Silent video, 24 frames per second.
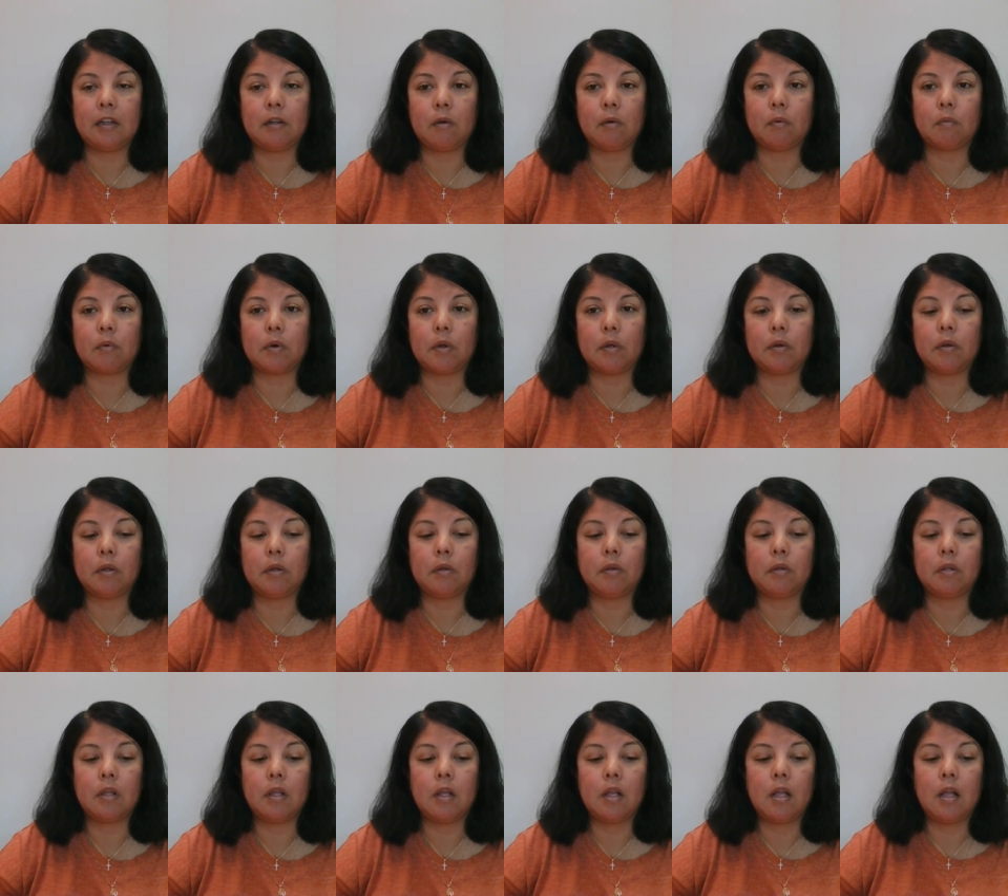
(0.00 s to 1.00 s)

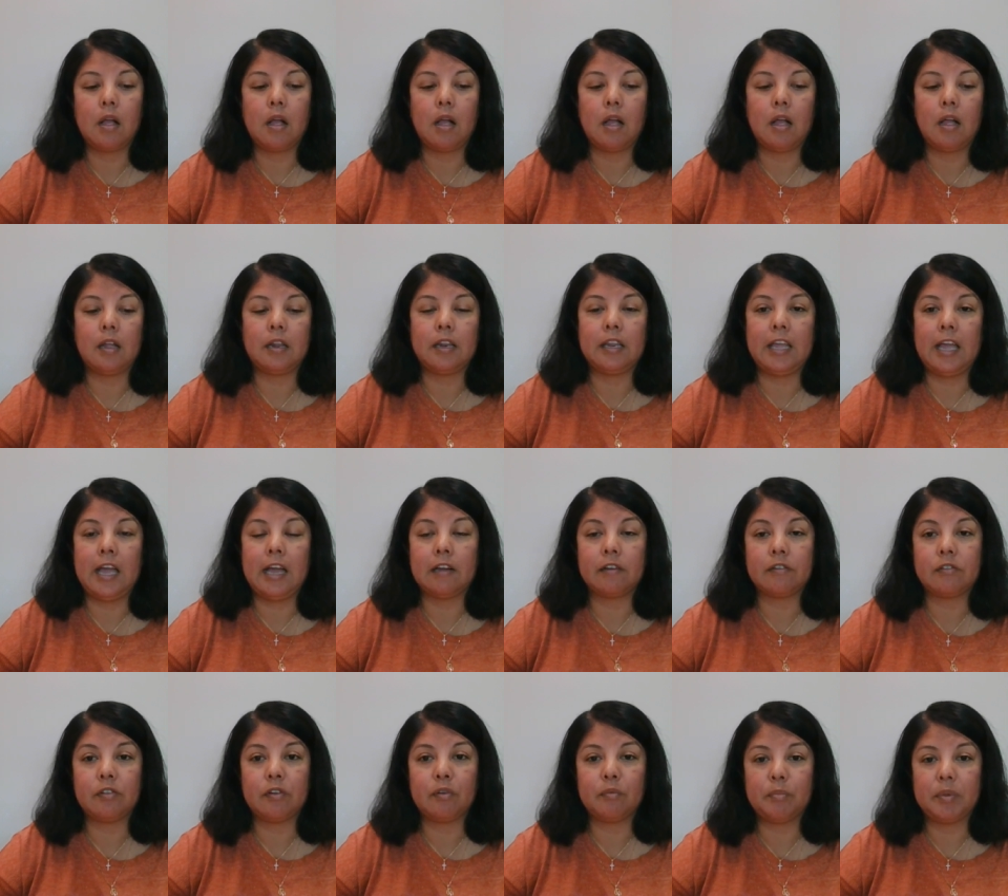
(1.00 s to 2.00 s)
coronal on the
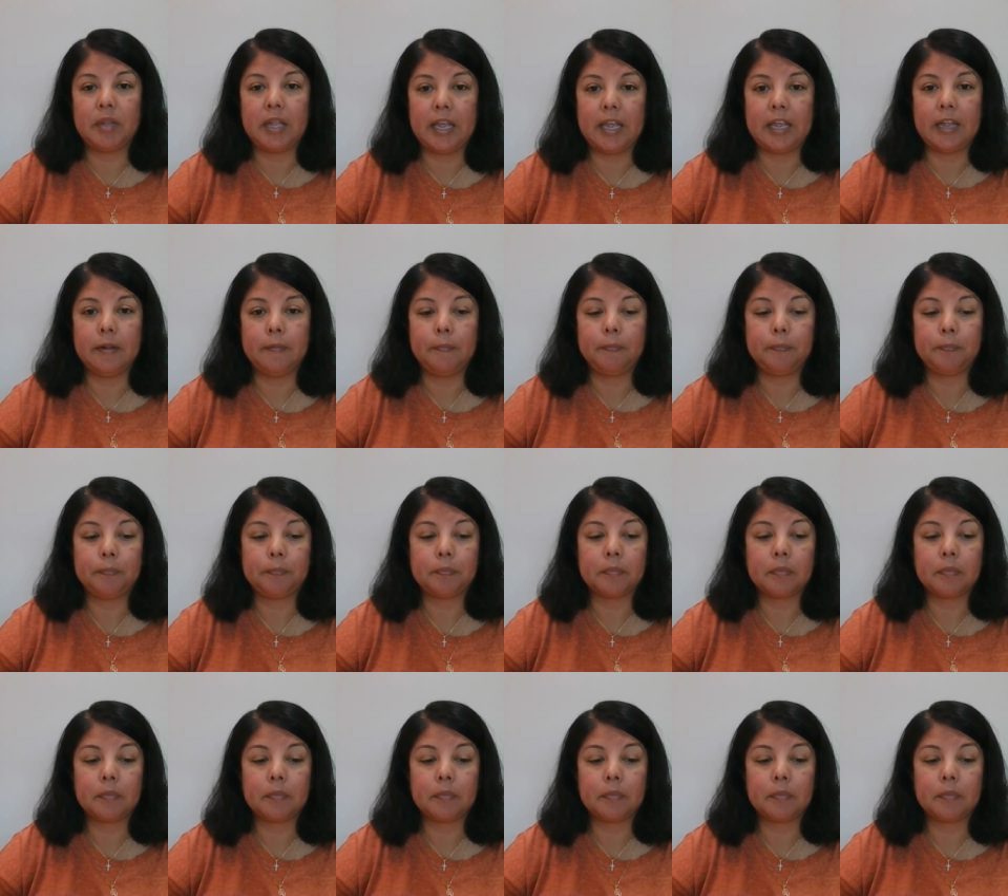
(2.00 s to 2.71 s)
axial plane.